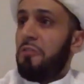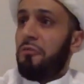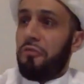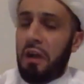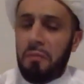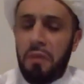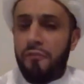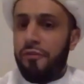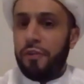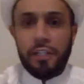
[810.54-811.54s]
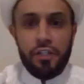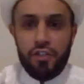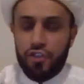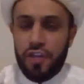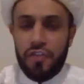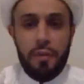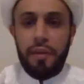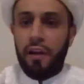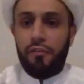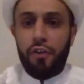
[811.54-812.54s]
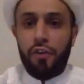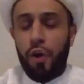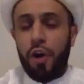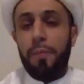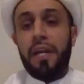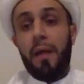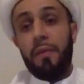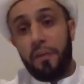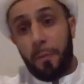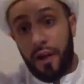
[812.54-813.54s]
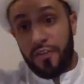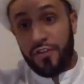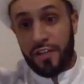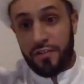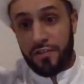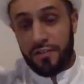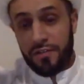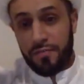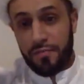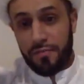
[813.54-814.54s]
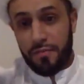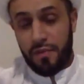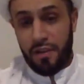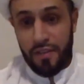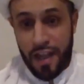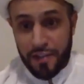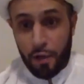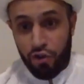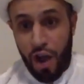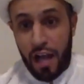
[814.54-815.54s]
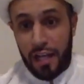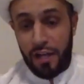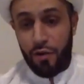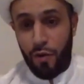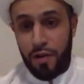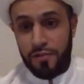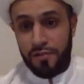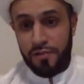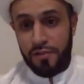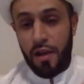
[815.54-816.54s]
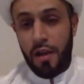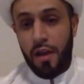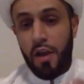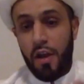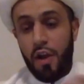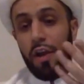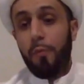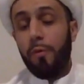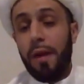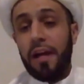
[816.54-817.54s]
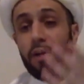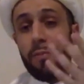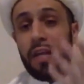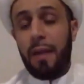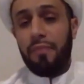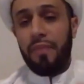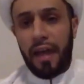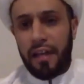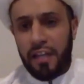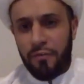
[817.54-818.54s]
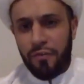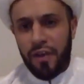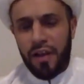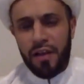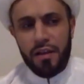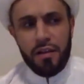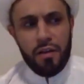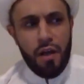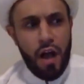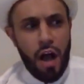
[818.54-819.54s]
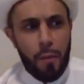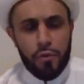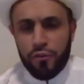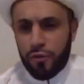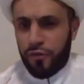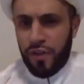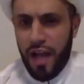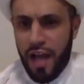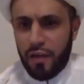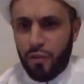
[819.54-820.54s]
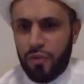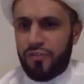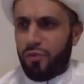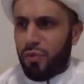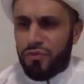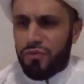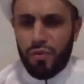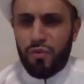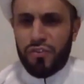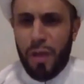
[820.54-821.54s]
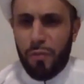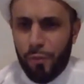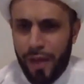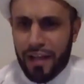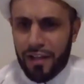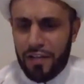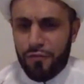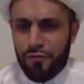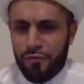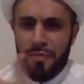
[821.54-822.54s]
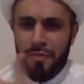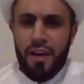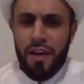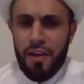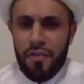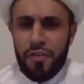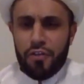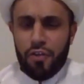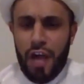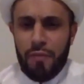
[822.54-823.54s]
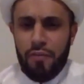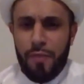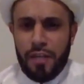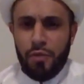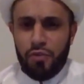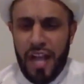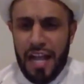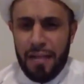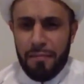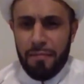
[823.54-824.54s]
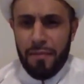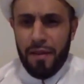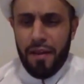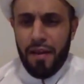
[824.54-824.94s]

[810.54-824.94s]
from a village in the middle of nowhere becoming the president. That's how shocking it was. When Abu Bakr became the Khalifa, Abu Sufyan was, who's Abu Bakr? He's from the tribe of Banu Taym.